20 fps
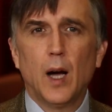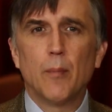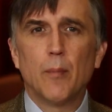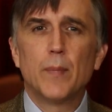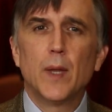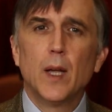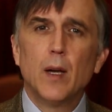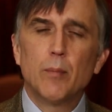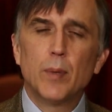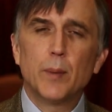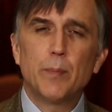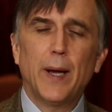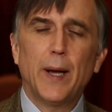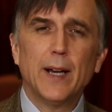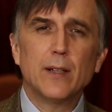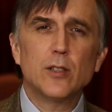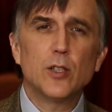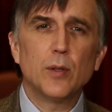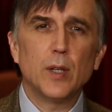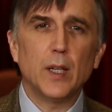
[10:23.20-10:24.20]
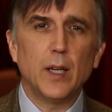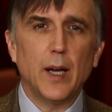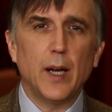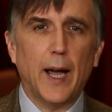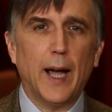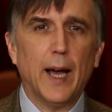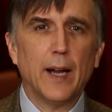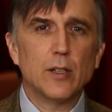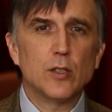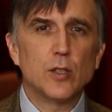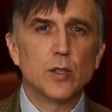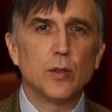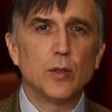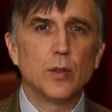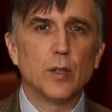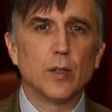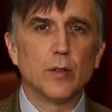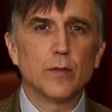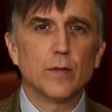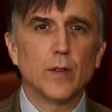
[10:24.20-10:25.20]
But back to the
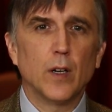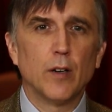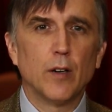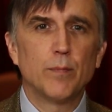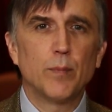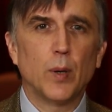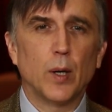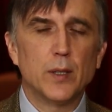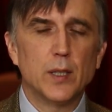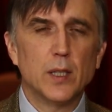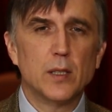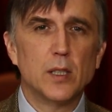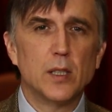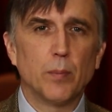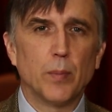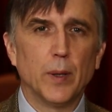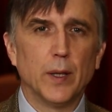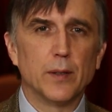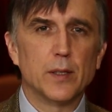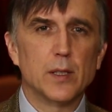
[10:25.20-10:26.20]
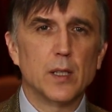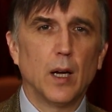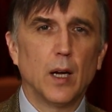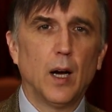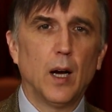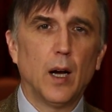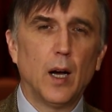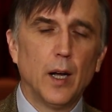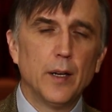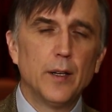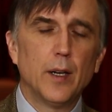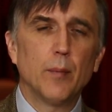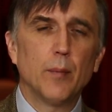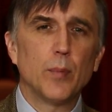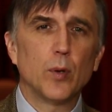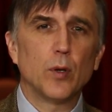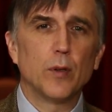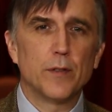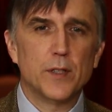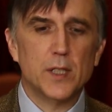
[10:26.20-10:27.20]
attitude of participants, a
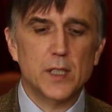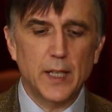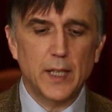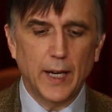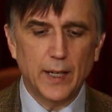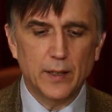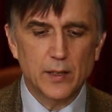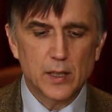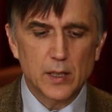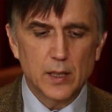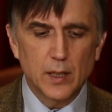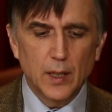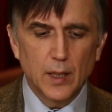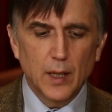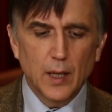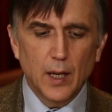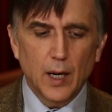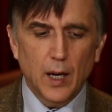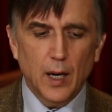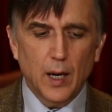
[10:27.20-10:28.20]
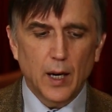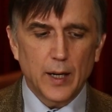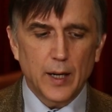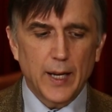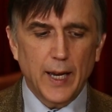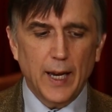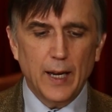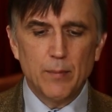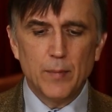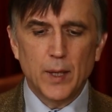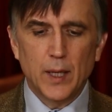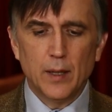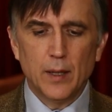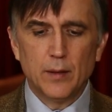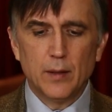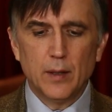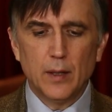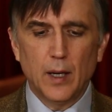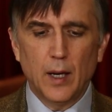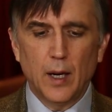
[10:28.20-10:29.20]
number of states came
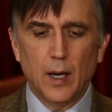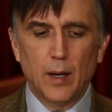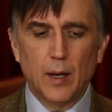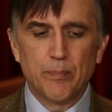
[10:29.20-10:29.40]
in